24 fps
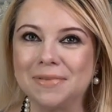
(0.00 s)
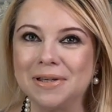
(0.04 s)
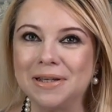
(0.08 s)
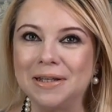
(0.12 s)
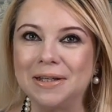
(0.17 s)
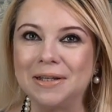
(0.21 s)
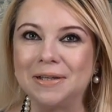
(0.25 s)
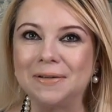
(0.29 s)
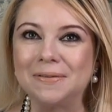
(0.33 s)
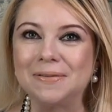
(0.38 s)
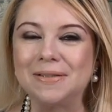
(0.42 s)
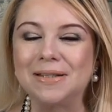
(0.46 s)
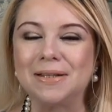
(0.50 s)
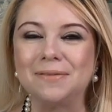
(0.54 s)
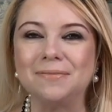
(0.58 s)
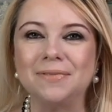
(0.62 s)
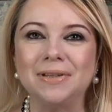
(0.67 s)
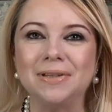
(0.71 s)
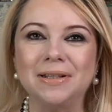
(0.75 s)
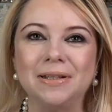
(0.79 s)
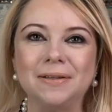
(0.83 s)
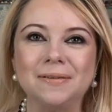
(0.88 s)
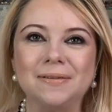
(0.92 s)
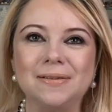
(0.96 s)
videos and
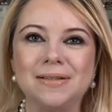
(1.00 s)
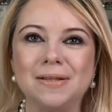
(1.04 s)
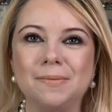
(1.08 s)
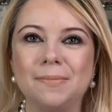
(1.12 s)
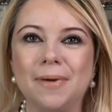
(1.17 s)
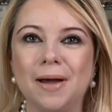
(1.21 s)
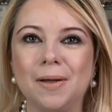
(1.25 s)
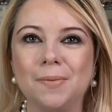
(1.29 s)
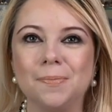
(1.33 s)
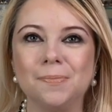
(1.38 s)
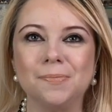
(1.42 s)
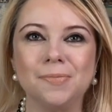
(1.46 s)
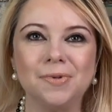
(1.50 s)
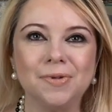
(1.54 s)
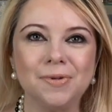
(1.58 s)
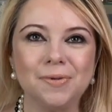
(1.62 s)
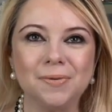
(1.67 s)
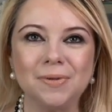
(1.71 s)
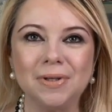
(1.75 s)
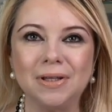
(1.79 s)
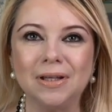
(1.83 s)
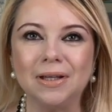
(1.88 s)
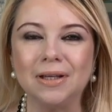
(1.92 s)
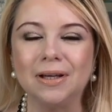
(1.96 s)
videos about
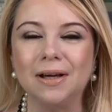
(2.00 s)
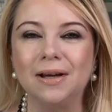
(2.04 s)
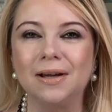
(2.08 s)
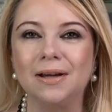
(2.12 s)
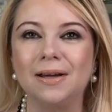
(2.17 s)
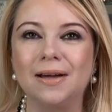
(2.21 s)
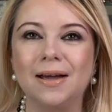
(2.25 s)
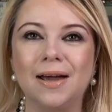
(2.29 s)
beauty